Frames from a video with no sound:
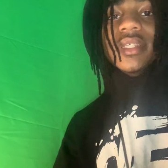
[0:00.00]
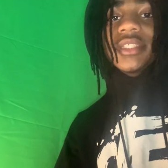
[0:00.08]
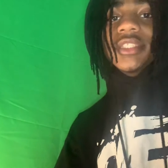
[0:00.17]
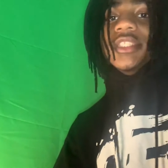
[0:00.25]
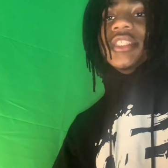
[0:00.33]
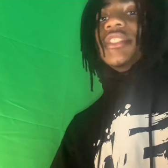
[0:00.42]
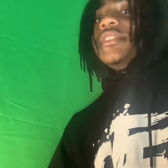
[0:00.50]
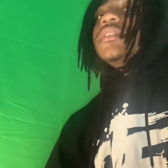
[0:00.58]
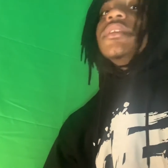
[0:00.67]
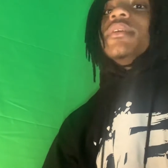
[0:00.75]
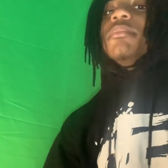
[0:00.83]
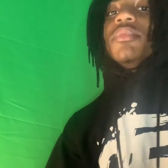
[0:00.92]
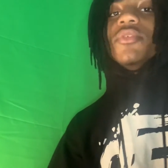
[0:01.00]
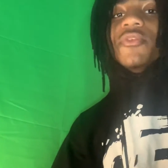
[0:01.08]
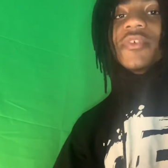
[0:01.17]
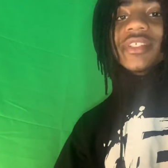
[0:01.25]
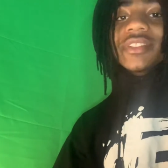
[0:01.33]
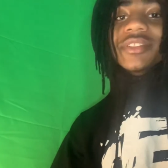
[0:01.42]
G and
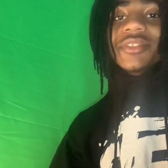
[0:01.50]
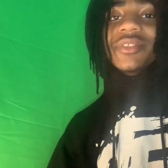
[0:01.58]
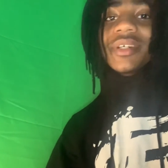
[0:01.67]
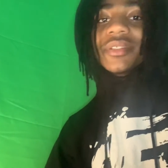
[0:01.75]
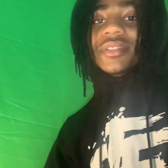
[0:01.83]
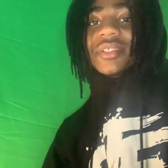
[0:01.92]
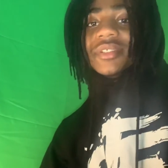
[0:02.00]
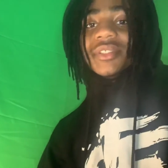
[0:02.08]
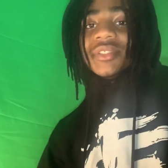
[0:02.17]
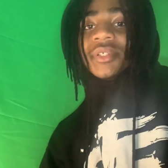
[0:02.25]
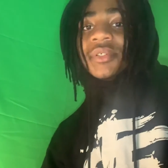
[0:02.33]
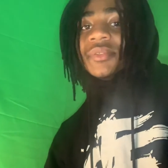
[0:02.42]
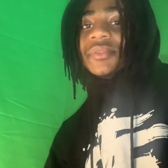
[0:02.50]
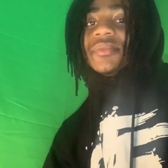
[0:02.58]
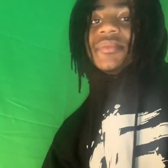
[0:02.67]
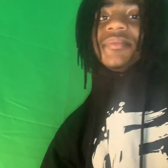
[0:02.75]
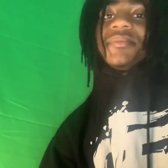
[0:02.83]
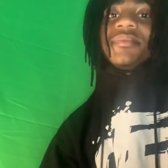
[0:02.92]
Blueface just dropped another song.
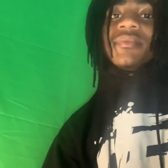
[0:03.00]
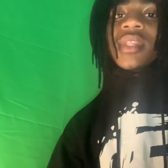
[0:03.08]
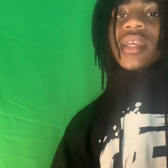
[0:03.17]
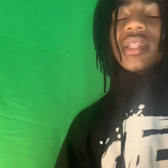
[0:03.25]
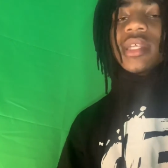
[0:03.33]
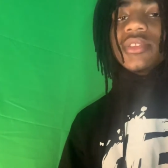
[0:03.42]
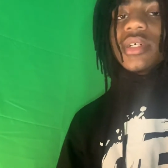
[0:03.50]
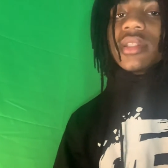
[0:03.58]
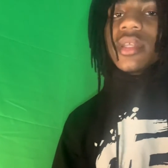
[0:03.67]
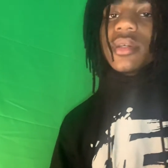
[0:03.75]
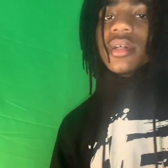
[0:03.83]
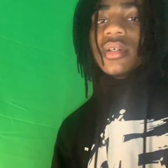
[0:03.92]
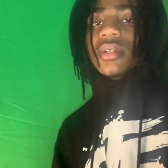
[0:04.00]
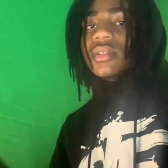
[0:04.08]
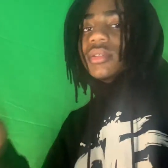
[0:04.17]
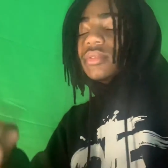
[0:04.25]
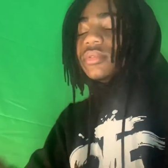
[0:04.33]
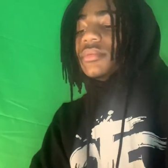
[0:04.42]
They dropped their
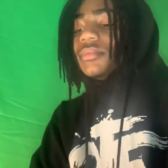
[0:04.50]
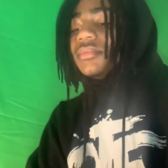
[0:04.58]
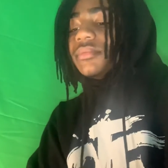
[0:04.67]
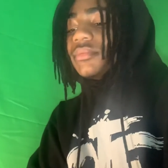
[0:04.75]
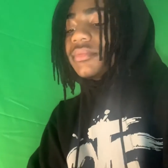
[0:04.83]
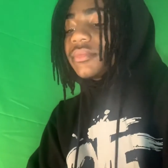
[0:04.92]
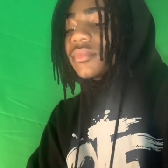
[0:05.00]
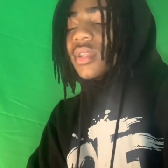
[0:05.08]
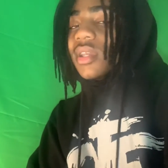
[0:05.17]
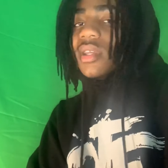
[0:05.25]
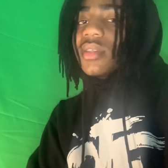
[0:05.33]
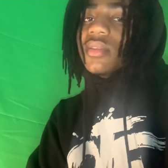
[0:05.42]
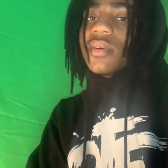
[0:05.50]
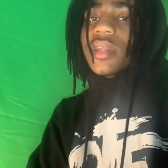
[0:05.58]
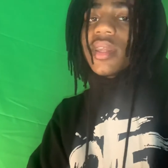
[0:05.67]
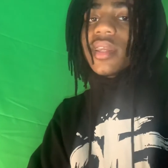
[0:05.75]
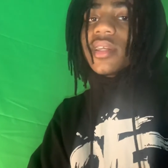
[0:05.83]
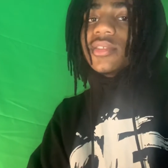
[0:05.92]
um, you know
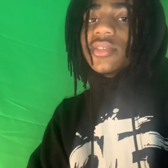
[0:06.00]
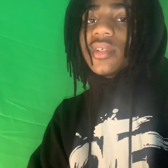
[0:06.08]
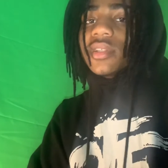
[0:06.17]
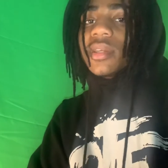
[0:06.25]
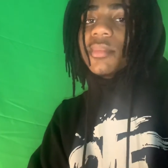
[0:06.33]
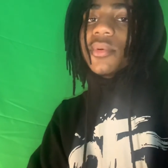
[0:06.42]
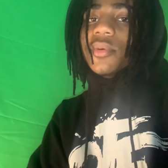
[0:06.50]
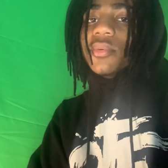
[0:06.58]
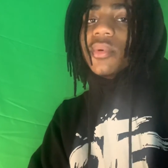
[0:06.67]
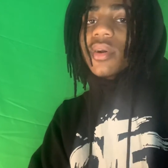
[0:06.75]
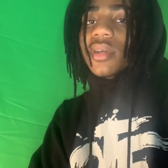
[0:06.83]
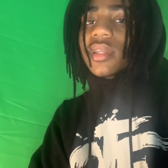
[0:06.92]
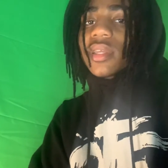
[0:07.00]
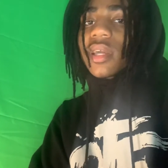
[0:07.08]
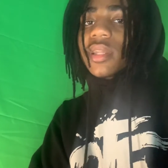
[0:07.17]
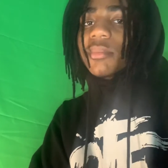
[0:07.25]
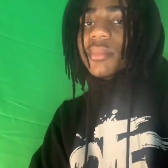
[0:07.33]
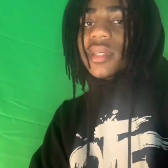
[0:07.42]
they had dropped their moonwalking to
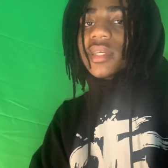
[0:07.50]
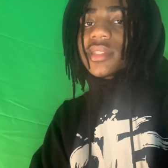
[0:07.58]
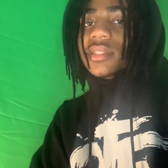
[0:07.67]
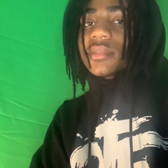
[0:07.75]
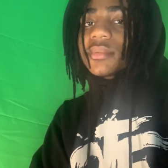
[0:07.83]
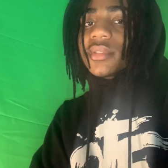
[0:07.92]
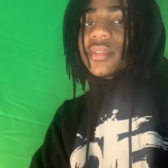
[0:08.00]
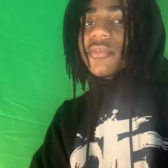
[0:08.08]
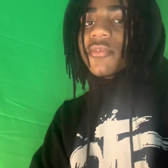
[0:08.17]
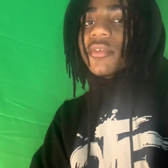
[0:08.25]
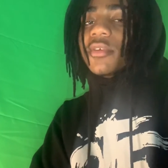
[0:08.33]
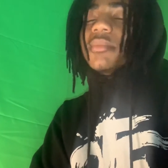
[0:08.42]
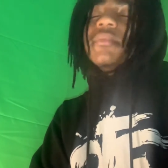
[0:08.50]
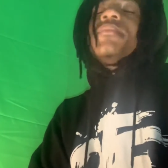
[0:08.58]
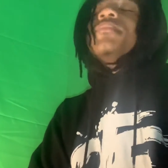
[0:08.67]
Calabasas, bro. You feel me?